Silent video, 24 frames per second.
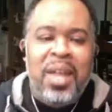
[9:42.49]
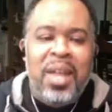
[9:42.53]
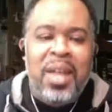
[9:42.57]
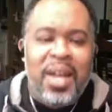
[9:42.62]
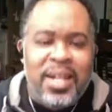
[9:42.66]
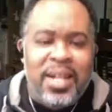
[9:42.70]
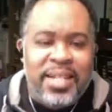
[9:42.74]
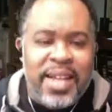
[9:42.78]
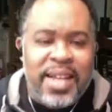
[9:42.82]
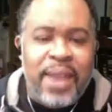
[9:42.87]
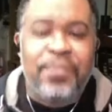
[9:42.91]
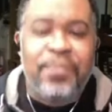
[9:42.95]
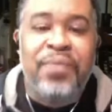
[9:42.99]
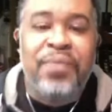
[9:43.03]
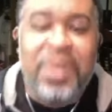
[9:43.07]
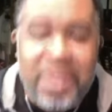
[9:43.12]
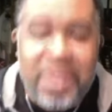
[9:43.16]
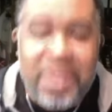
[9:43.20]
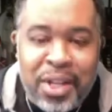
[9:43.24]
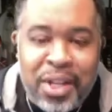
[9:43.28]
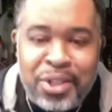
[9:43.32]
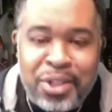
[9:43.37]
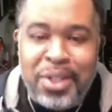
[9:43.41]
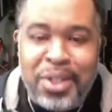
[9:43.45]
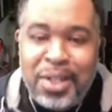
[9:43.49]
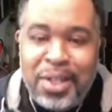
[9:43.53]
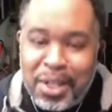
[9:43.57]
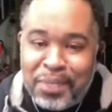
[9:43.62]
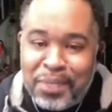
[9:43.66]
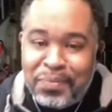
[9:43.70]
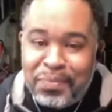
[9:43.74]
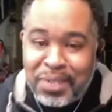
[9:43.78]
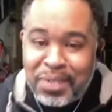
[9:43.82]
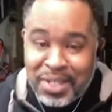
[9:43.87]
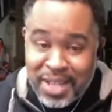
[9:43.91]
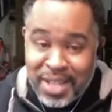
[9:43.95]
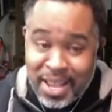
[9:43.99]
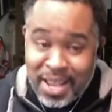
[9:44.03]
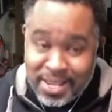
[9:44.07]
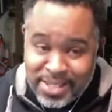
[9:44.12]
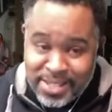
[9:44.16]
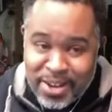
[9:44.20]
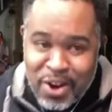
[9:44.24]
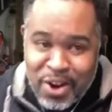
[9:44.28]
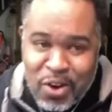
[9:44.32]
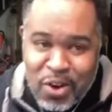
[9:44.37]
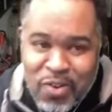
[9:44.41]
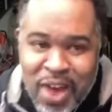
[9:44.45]
A definition of the day. Is
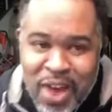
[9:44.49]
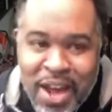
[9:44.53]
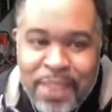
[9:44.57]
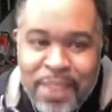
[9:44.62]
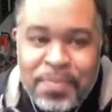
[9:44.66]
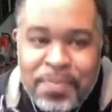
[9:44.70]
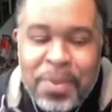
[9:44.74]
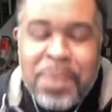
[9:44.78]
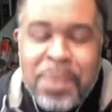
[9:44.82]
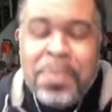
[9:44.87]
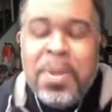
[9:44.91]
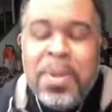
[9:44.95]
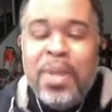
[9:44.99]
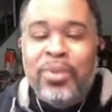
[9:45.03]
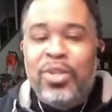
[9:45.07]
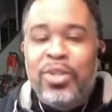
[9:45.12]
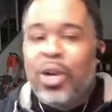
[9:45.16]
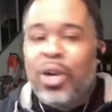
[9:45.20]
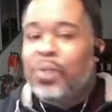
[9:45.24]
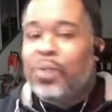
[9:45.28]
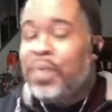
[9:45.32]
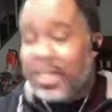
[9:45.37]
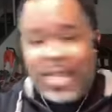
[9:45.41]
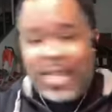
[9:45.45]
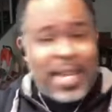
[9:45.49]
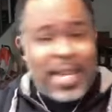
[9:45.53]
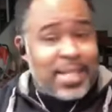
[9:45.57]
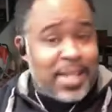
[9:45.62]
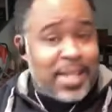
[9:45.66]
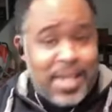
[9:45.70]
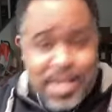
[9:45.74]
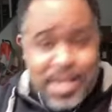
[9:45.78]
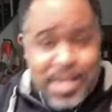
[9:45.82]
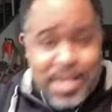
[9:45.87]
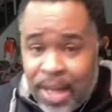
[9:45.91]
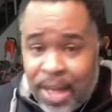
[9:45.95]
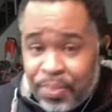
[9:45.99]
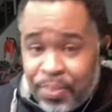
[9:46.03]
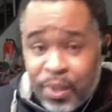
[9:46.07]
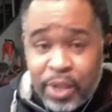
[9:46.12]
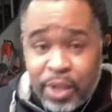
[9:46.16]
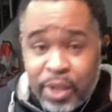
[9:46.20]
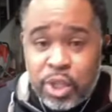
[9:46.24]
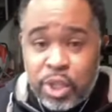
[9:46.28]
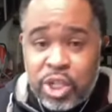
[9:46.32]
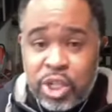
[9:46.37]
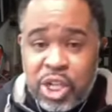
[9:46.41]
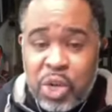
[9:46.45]
that all right? So, this has
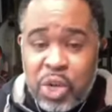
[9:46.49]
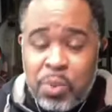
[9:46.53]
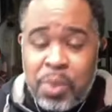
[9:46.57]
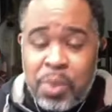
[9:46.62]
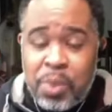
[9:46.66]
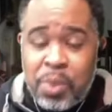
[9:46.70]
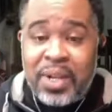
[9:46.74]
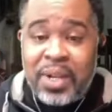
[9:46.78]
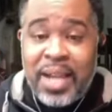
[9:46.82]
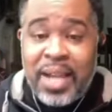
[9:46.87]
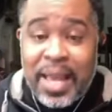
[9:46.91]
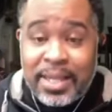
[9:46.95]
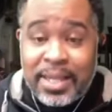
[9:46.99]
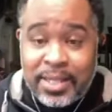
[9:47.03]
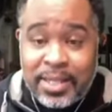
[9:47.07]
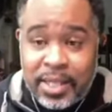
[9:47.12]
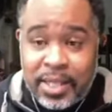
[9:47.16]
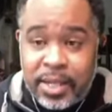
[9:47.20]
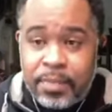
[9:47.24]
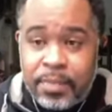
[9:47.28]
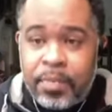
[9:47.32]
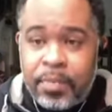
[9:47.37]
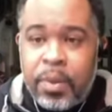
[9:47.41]
nothing to do with the lesson.